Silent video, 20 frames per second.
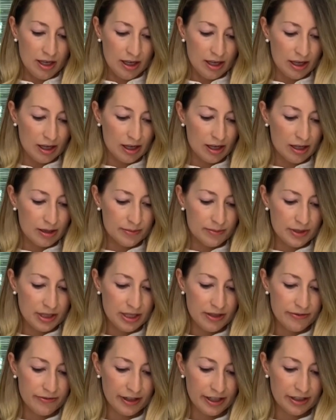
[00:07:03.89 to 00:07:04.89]

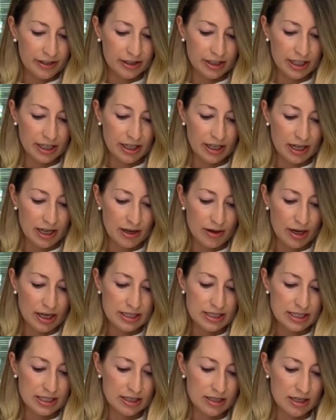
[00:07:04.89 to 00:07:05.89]
Finally, I
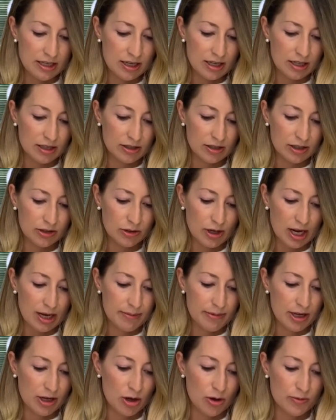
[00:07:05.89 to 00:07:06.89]
did grab
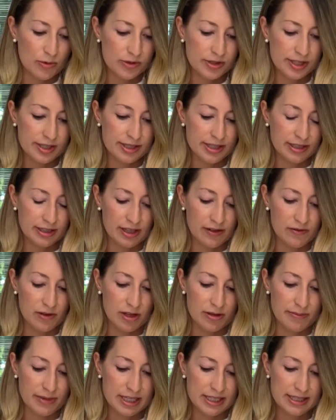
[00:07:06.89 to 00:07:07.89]
a homocysteine level
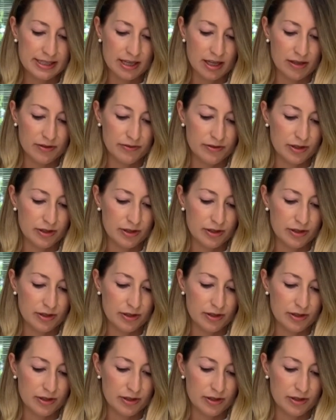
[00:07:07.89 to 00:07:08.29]
on myself.